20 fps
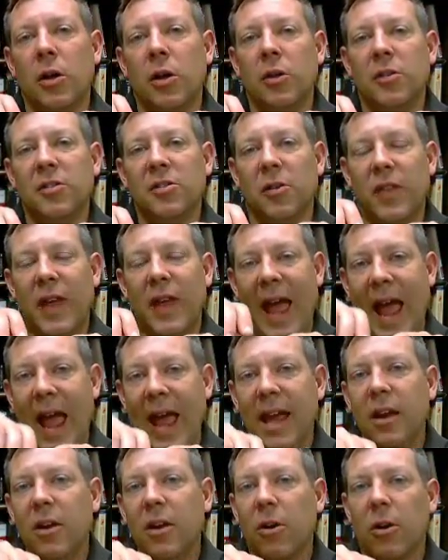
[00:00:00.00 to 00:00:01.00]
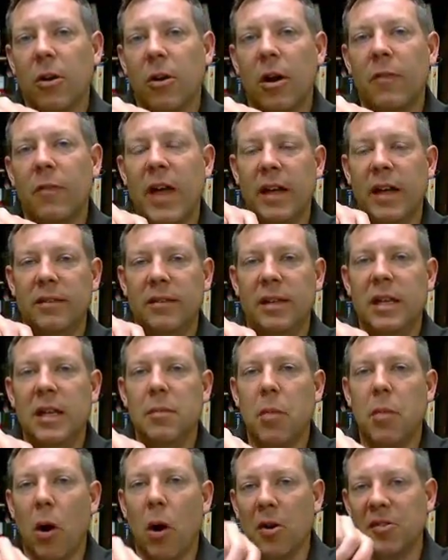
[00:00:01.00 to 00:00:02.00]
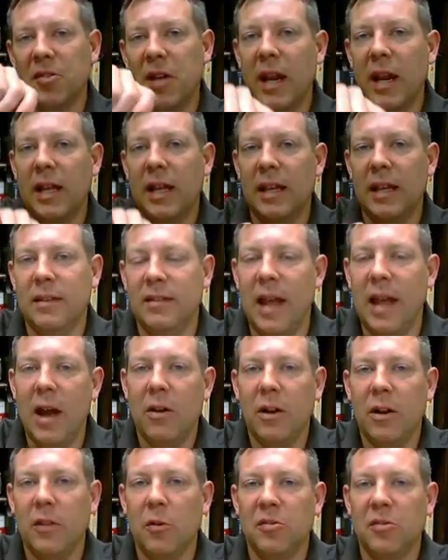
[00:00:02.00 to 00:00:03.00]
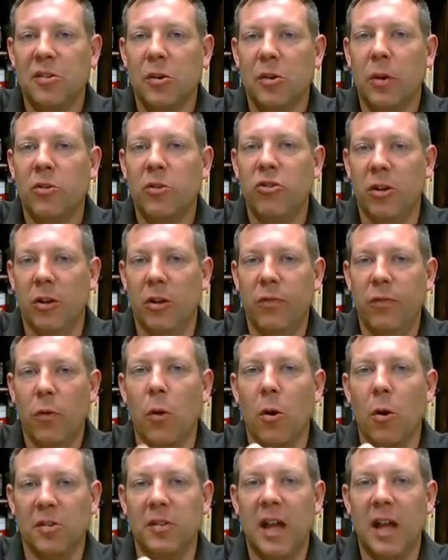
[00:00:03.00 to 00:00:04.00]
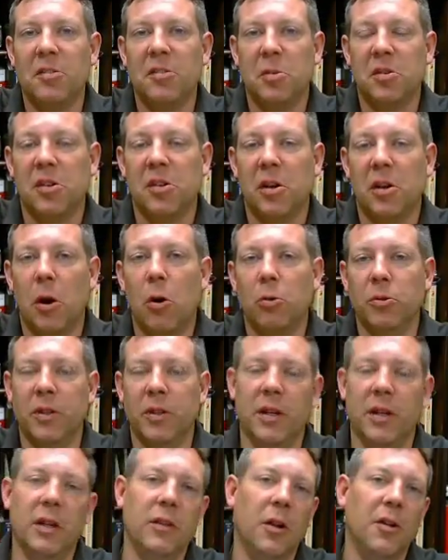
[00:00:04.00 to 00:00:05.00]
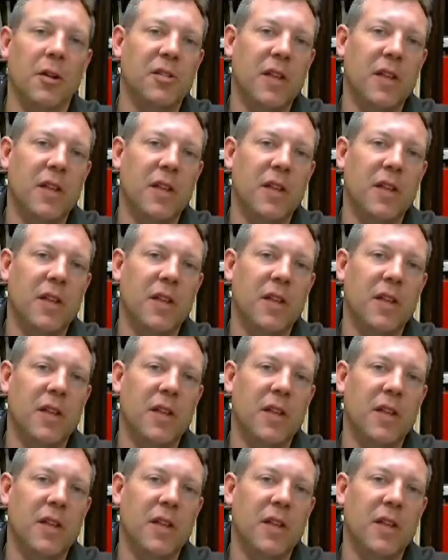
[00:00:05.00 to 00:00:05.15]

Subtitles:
So the anchor of that T-bar's got to get down in those pterygophores, and that's what's going to hold it in there.